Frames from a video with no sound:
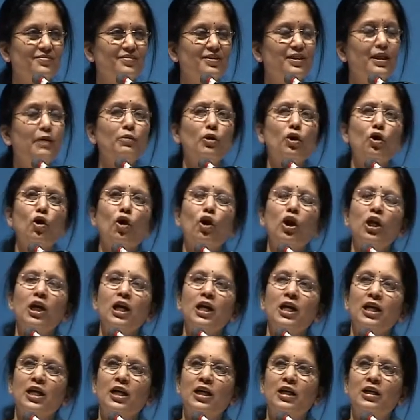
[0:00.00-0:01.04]
They were all
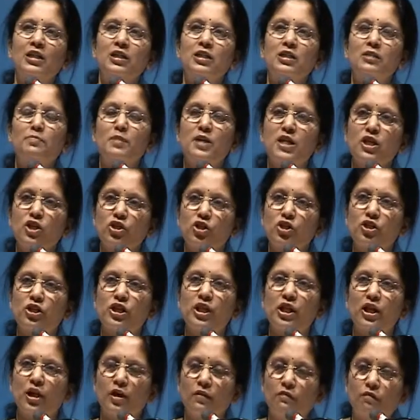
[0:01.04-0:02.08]

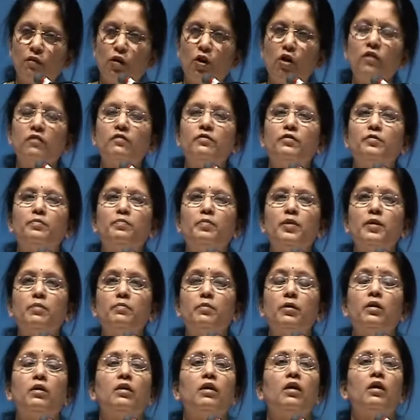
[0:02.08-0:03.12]
spiritually evolved
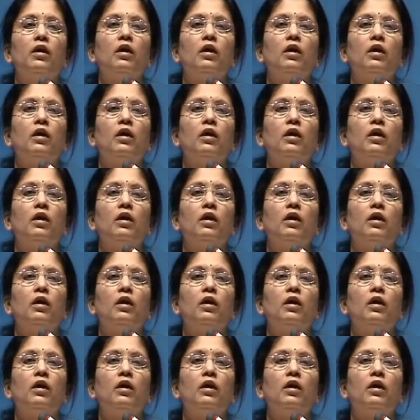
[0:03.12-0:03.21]
people